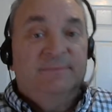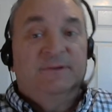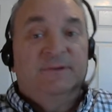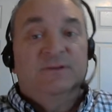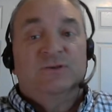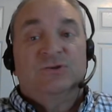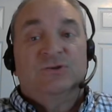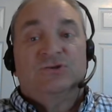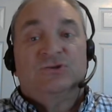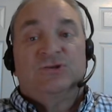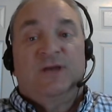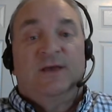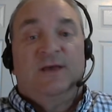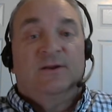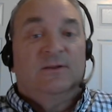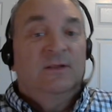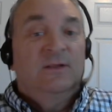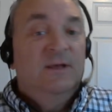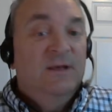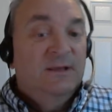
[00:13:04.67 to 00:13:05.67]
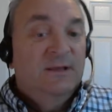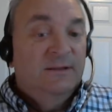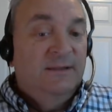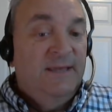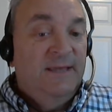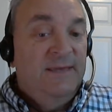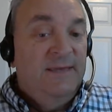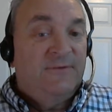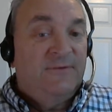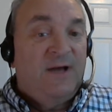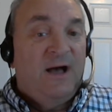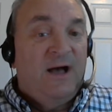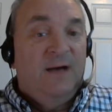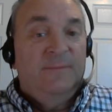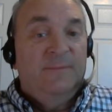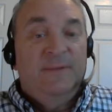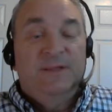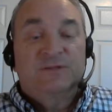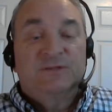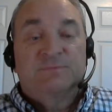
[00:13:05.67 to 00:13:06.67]
to this channel, leave
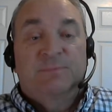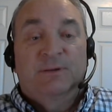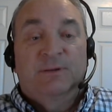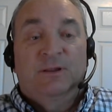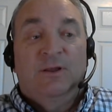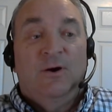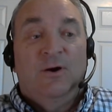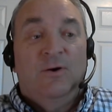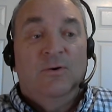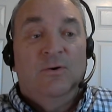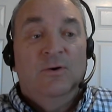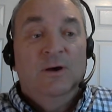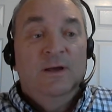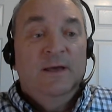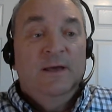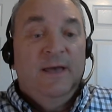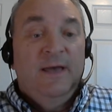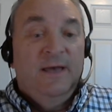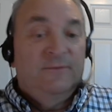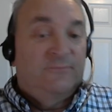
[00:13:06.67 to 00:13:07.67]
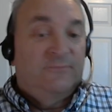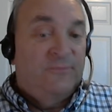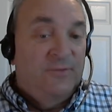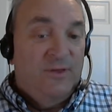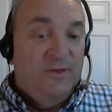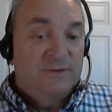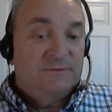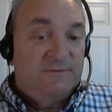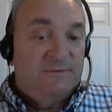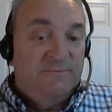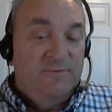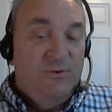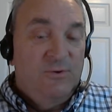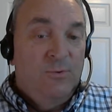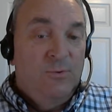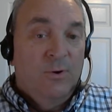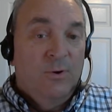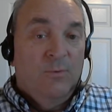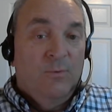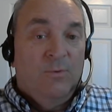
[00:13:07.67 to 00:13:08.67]
comments below, and for those of you
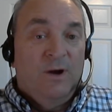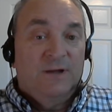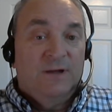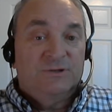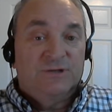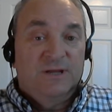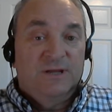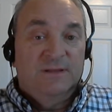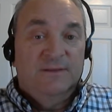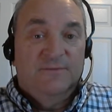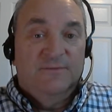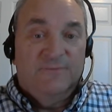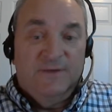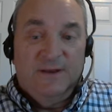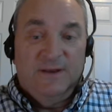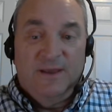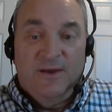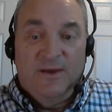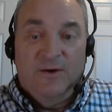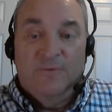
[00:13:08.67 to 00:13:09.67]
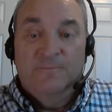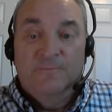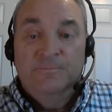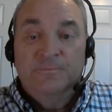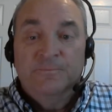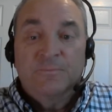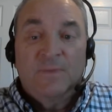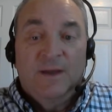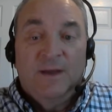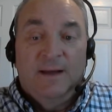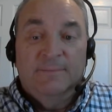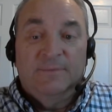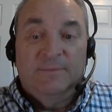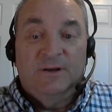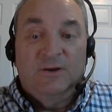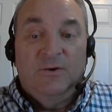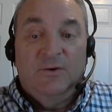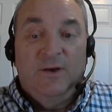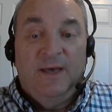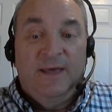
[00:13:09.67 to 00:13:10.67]
who are watching the video, I'm going to
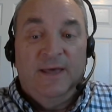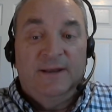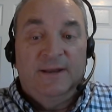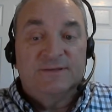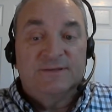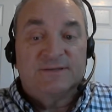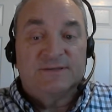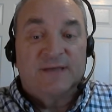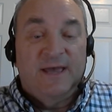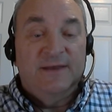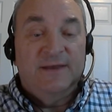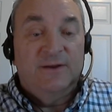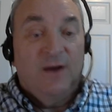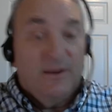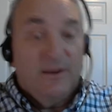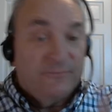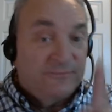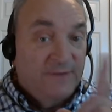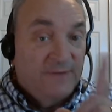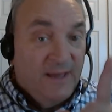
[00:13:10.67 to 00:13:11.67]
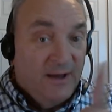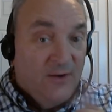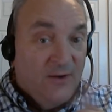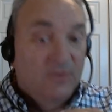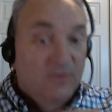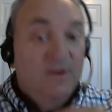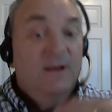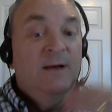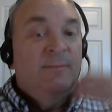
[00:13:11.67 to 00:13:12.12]
go ahead and sign off now.